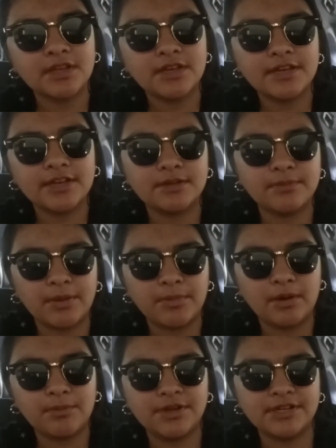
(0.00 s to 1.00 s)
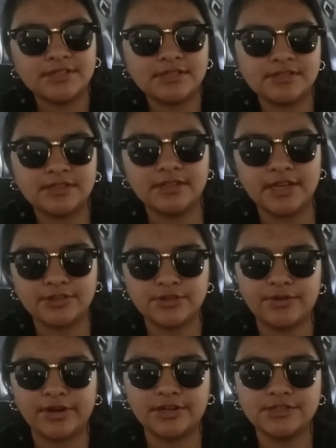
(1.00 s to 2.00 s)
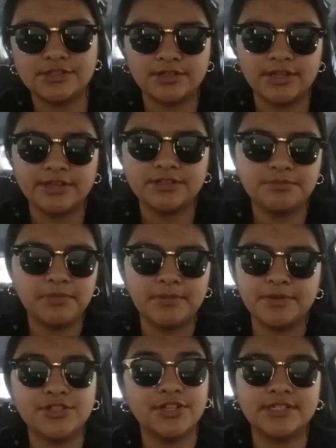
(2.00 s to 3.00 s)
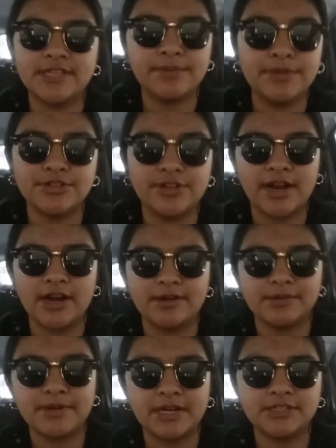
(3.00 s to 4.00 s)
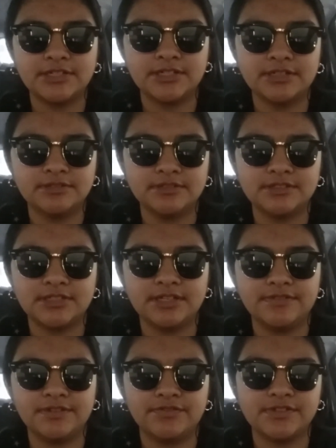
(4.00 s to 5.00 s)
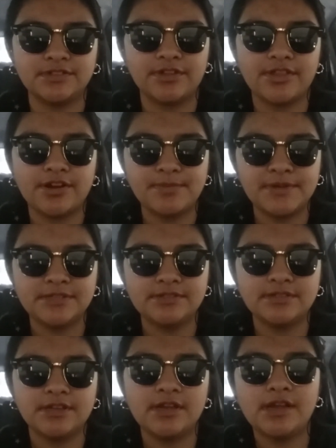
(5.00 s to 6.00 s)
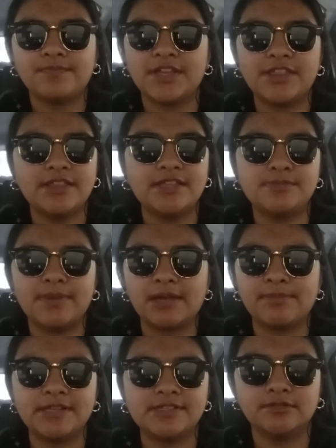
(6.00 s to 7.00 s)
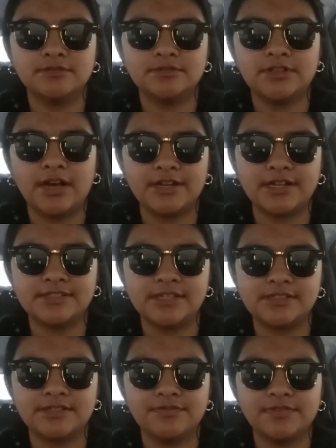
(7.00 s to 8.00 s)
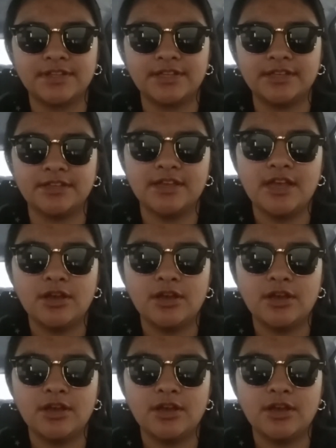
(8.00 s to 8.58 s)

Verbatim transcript: and my mom wanted to see the x-ray records so that maybe she could take me to a chiropractor instead of a physical therapist. I think these back pains got excessively